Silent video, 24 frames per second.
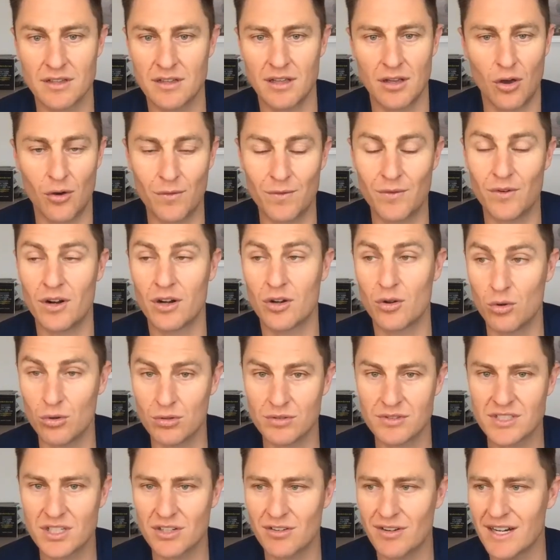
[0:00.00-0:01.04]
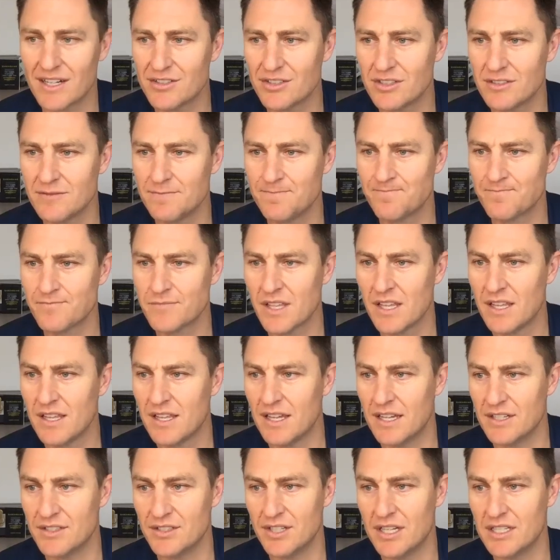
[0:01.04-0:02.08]
offer a course correction,
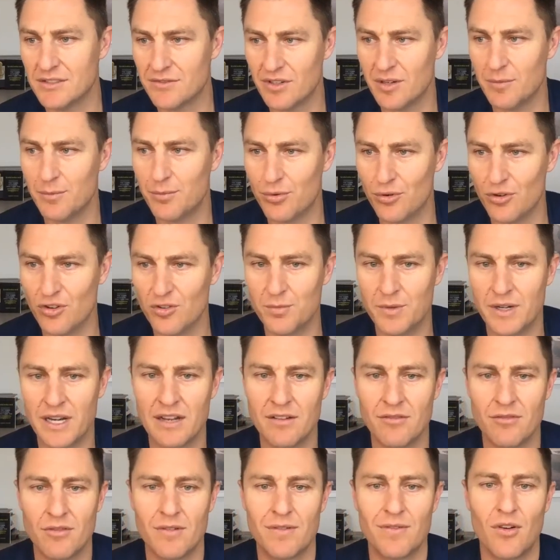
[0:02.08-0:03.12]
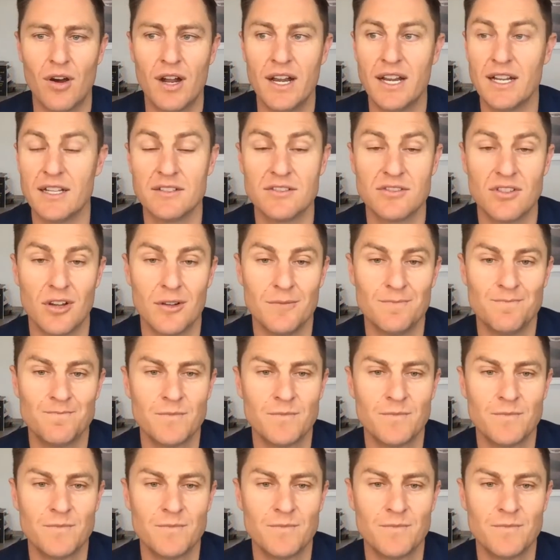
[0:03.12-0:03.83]
a chance for improvement and refining. So